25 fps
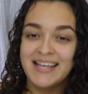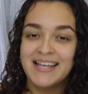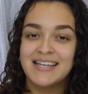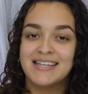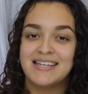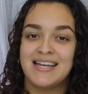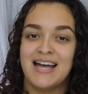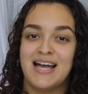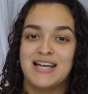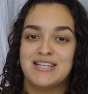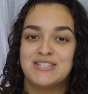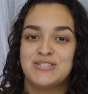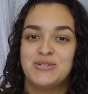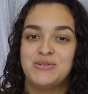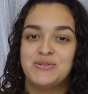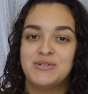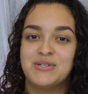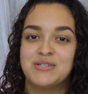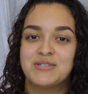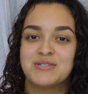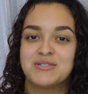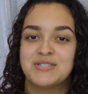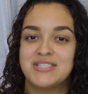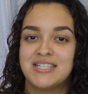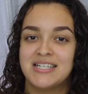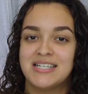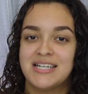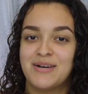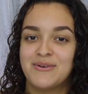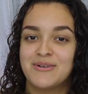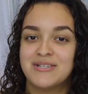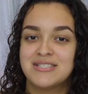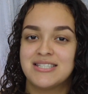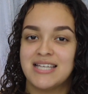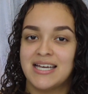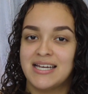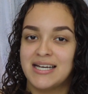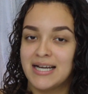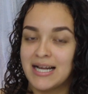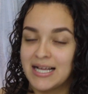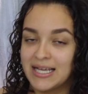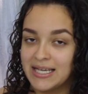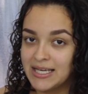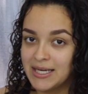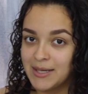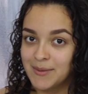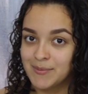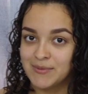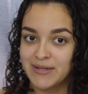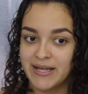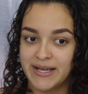Guys, you don't understand how excited I am.